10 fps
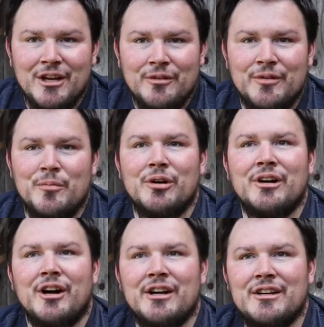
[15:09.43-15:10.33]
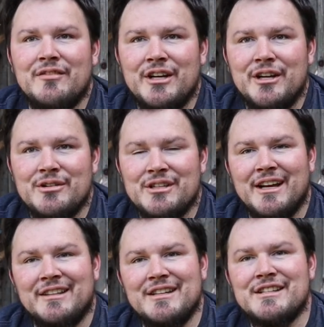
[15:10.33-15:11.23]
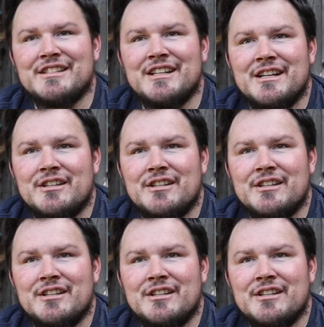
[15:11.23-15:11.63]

For more gardening videos like this,